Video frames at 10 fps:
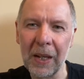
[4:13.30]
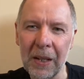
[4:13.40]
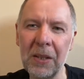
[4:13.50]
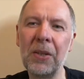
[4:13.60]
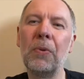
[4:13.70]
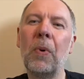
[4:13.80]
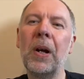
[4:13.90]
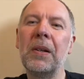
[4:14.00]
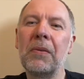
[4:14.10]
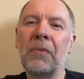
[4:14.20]
Do you know
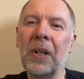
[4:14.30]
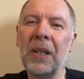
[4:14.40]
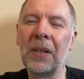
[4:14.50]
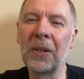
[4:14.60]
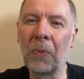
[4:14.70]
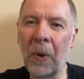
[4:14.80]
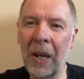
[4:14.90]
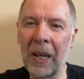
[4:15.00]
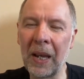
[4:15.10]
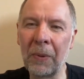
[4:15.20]
one really good
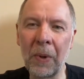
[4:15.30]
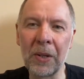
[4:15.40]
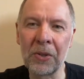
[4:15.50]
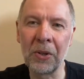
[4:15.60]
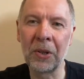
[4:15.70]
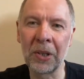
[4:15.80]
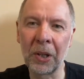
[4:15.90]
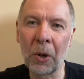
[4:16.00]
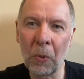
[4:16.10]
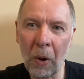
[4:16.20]
way in which you can
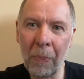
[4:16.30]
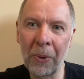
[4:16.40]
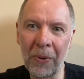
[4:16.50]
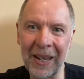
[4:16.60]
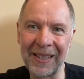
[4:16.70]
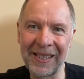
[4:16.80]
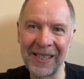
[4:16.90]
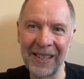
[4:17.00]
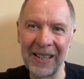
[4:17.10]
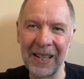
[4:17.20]

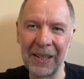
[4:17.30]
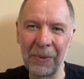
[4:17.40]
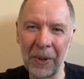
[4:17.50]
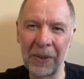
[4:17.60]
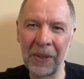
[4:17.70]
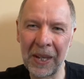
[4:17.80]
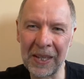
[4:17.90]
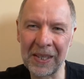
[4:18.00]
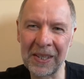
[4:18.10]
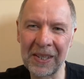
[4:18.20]
cooperate with
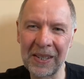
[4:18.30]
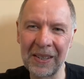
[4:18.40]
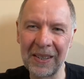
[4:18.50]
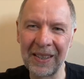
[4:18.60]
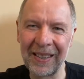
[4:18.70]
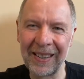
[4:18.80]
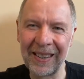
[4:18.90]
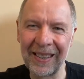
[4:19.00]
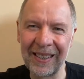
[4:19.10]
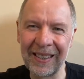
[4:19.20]
his
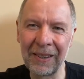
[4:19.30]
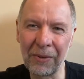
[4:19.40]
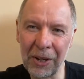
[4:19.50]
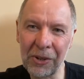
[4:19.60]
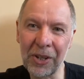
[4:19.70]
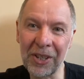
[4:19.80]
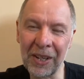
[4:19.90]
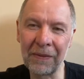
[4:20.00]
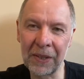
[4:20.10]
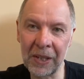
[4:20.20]
gracious
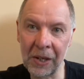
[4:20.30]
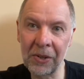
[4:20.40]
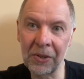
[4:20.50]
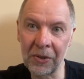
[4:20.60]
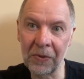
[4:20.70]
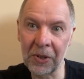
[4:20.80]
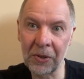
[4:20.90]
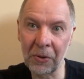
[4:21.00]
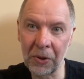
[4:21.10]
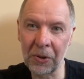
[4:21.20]
invitation to
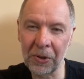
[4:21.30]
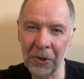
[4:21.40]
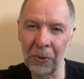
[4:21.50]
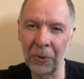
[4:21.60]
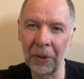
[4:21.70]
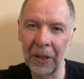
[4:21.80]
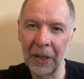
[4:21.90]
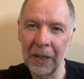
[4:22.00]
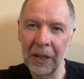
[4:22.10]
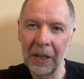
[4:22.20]
restore your soul
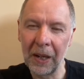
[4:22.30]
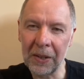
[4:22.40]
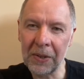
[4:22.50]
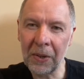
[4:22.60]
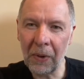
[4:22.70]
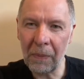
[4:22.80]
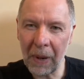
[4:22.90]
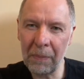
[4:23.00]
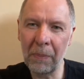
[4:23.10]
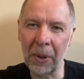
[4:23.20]
is to
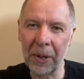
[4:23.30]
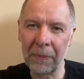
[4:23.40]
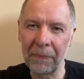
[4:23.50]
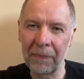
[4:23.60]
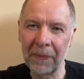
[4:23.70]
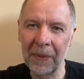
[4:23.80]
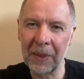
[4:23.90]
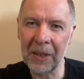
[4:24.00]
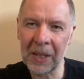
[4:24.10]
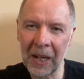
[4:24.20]
remember
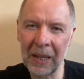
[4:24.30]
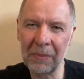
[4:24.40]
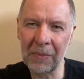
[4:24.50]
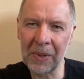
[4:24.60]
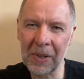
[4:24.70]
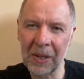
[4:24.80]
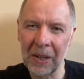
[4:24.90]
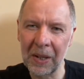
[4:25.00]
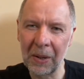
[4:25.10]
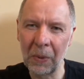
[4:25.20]
the times
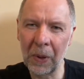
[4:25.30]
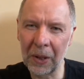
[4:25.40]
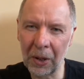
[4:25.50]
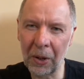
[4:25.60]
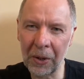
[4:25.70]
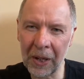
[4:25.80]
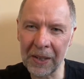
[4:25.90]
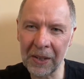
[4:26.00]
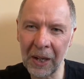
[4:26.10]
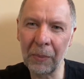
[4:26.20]
when God
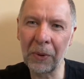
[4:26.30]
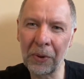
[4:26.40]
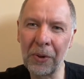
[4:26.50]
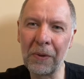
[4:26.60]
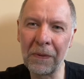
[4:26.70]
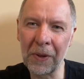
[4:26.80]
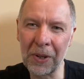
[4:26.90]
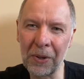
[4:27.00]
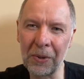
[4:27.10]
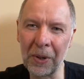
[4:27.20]
has come through for
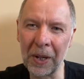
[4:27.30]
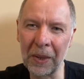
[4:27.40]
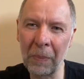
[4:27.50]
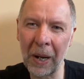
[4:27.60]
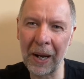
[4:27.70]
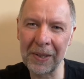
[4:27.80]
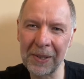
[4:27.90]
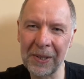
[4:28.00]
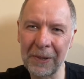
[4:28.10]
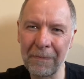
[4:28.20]
you in the past?